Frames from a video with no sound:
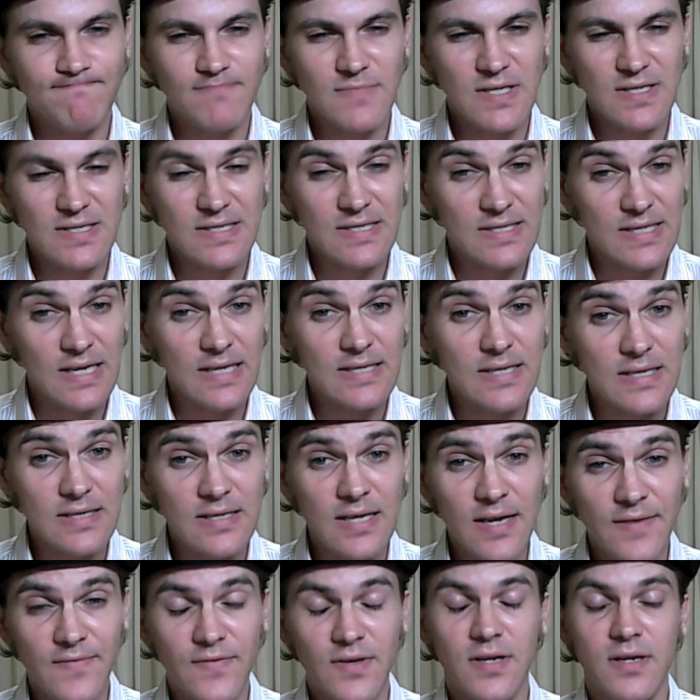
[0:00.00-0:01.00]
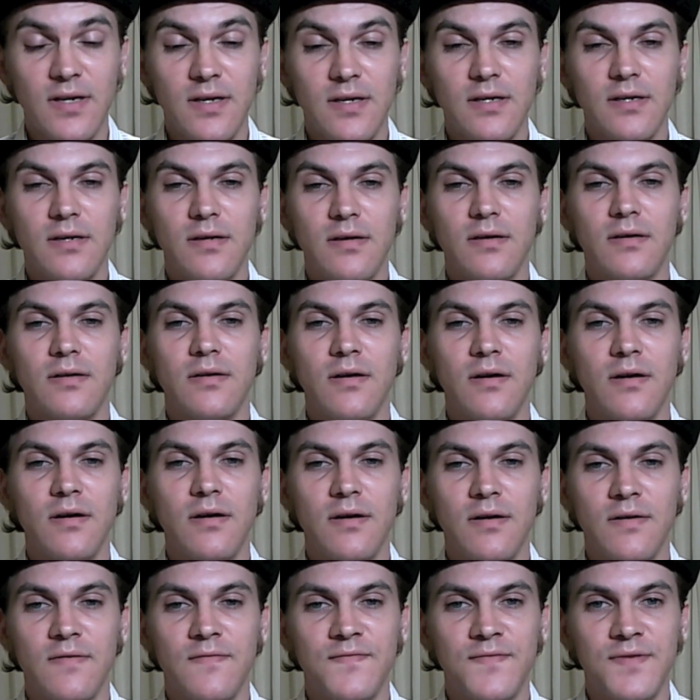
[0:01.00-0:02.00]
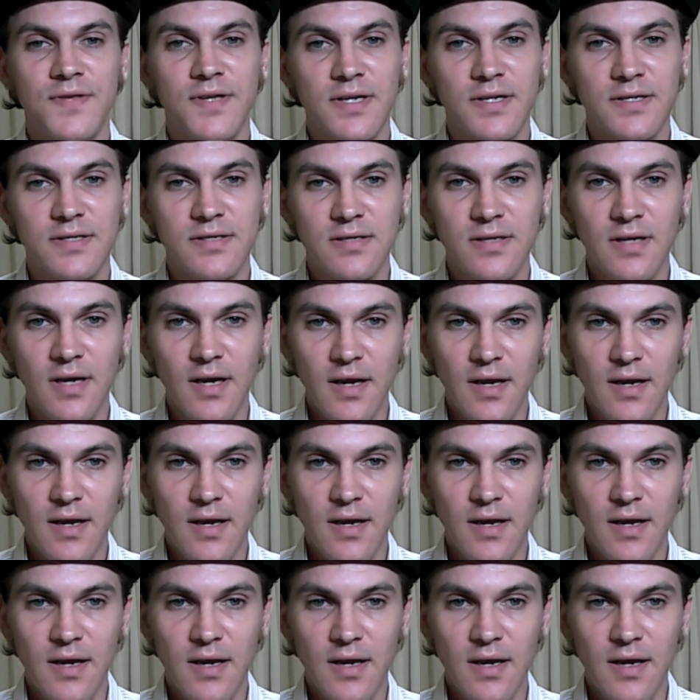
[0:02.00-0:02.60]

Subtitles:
sensitivity of this,